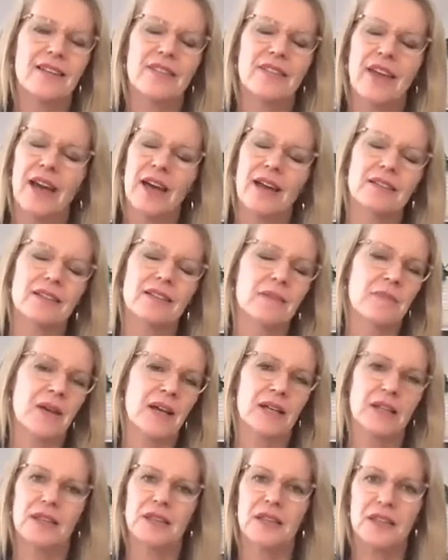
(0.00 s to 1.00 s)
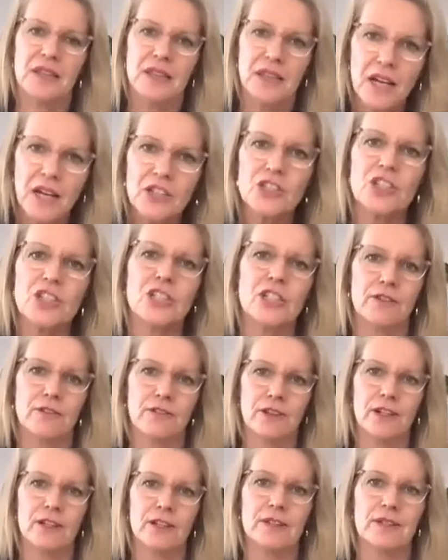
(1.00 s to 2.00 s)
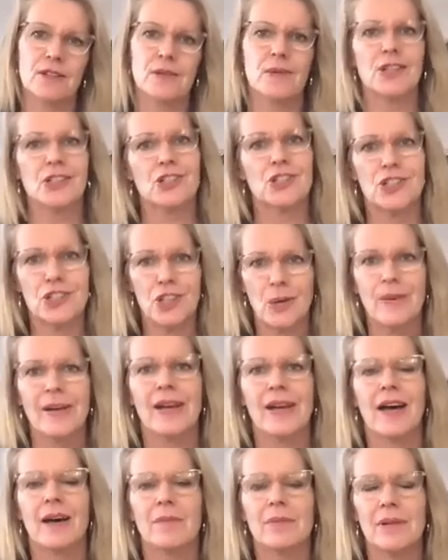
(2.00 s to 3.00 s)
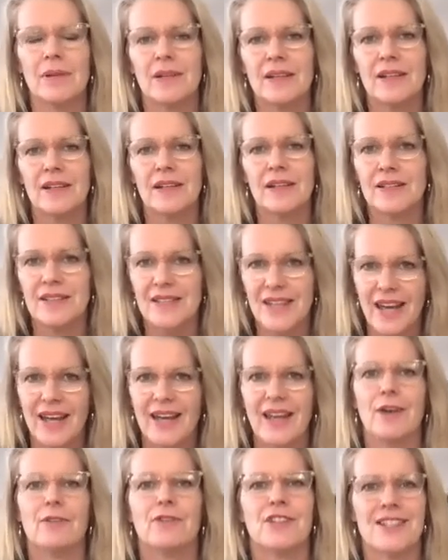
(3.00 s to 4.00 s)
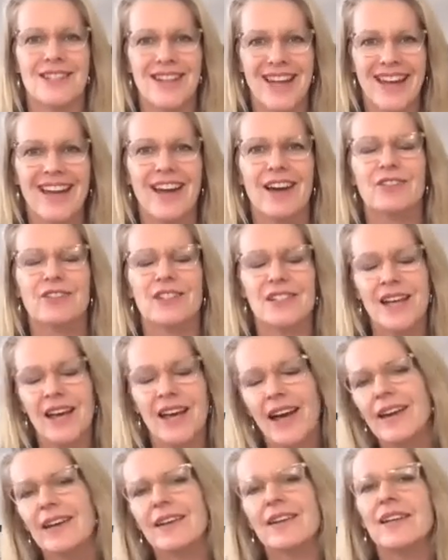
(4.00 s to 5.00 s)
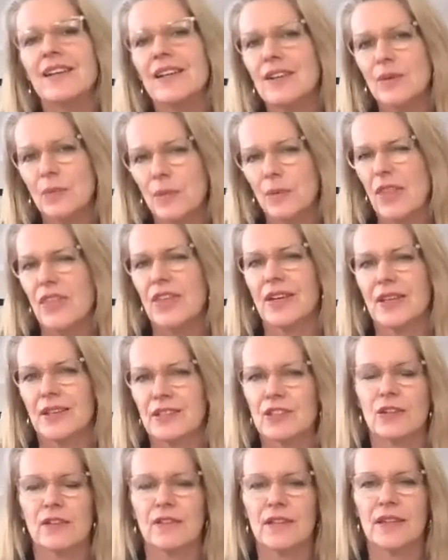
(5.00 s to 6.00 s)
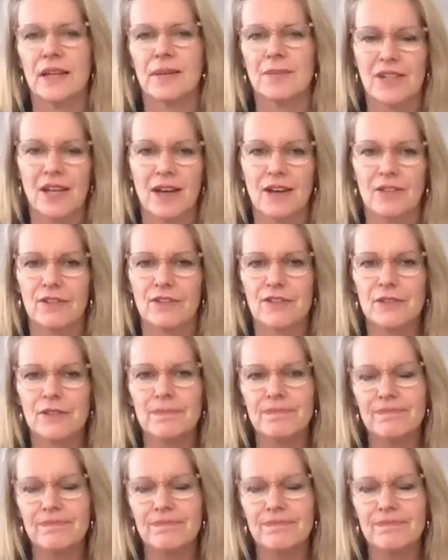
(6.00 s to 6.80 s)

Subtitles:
that can make such a difference to us showing up day after day after day when things do seem tough.